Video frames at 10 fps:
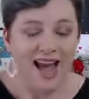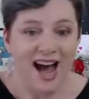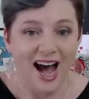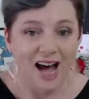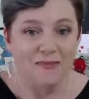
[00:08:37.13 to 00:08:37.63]

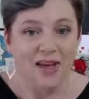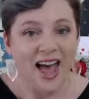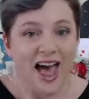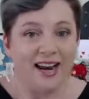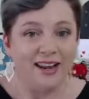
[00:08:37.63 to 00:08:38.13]
And
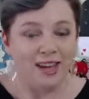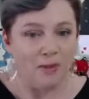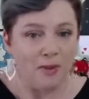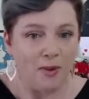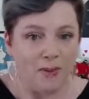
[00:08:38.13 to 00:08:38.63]
I
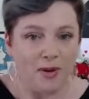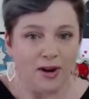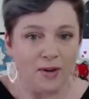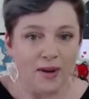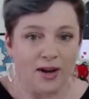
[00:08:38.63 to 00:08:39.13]
think when we're
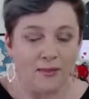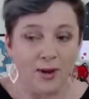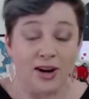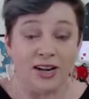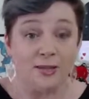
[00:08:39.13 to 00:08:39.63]
building about
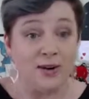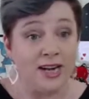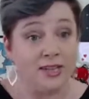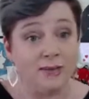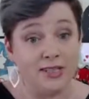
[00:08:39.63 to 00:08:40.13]
communities, we
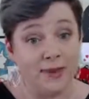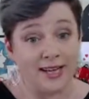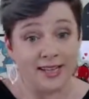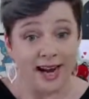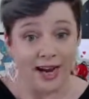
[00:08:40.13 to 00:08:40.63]
need to
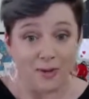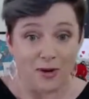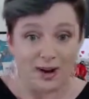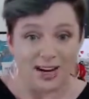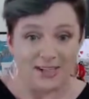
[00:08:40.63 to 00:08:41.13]
respect that our
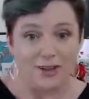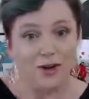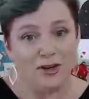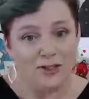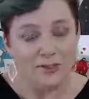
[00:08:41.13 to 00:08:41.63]
communities are
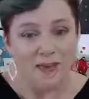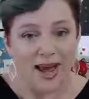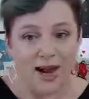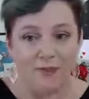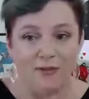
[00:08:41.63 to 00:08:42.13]
going to be
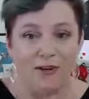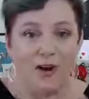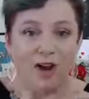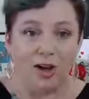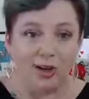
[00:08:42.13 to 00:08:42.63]
made up of
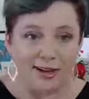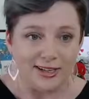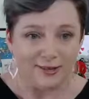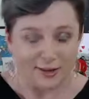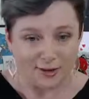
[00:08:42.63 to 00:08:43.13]

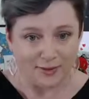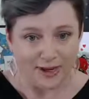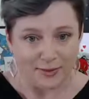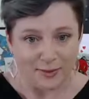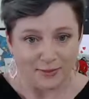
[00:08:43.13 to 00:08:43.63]
lots of different
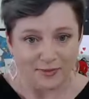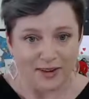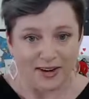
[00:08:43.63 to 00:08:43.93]
people.